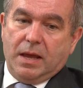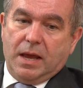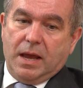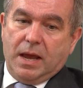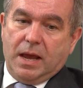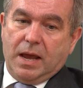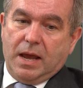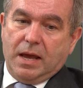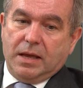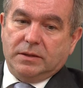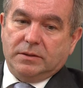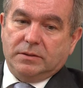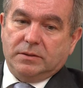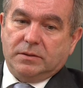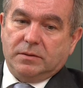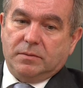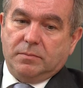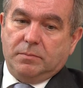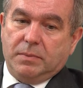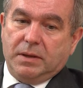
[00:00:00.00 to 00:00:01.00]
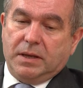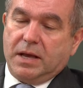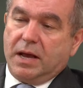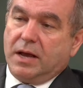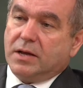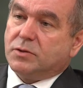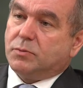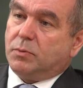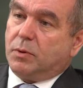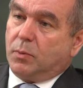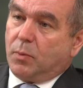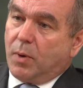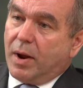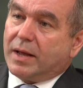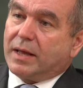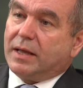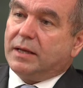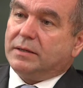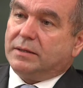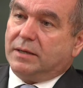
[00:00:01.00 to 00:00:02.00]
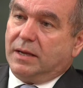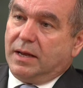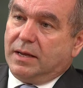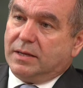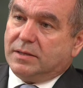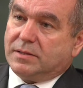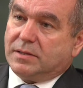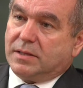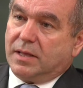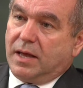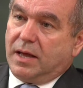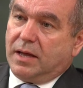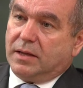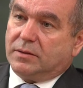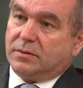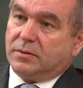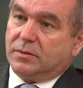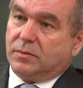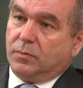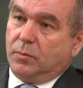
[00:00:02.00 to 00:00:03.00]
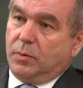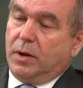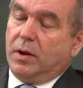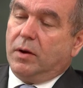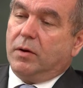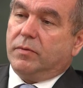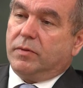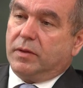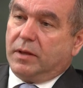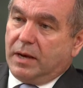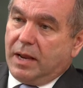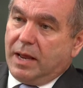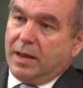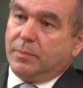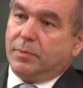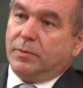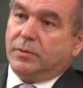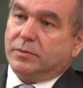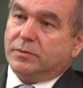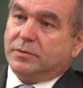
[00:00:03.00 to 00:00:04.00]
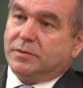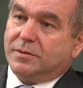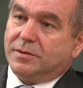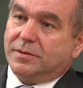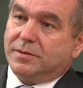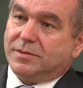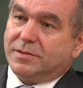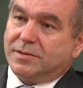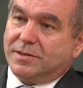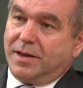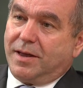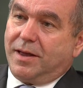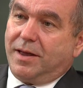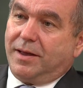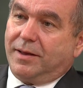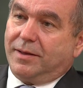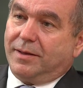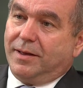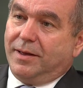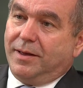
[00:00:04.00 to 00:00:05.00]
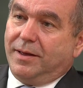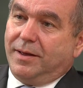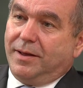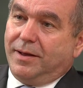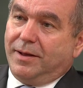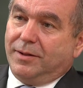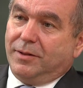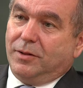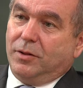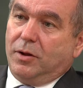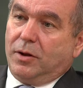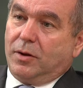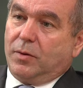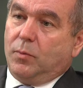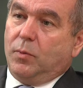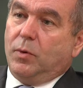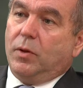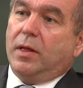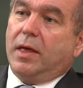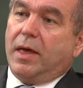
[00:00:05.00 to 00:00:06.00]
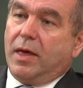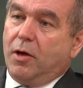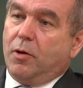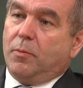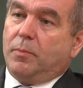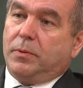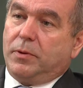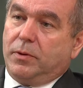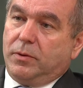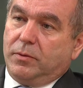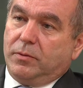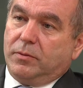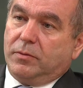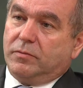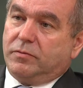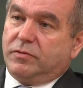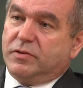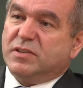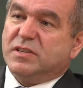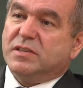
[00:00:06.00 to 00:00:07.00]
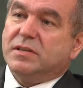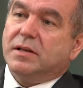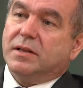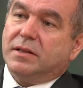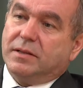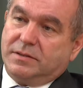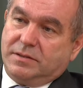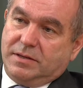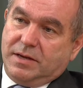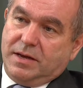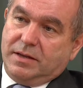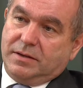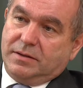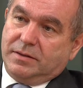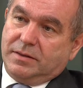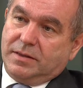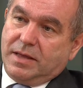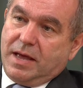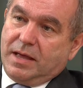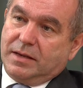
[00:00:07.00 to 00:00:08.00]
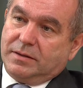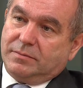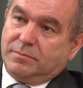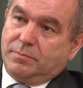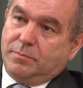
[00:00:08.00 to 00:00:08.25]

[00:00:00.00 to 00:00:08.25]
And because we recognize that, we are then able to say, look, we'll help you facilitate that